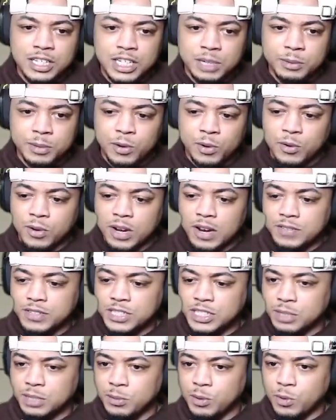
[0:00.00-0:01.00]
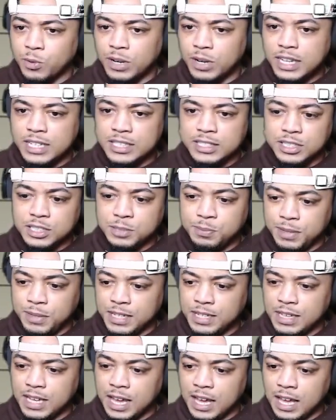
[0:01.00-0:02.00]
Jimmy Horn. Obviously, Jimmy Horn is the
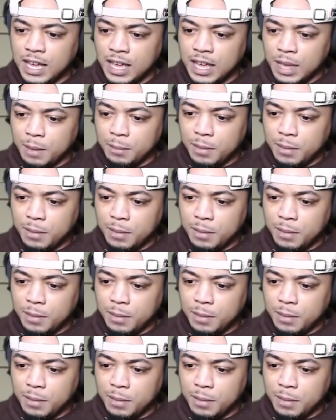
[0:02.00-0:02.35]
speed guy.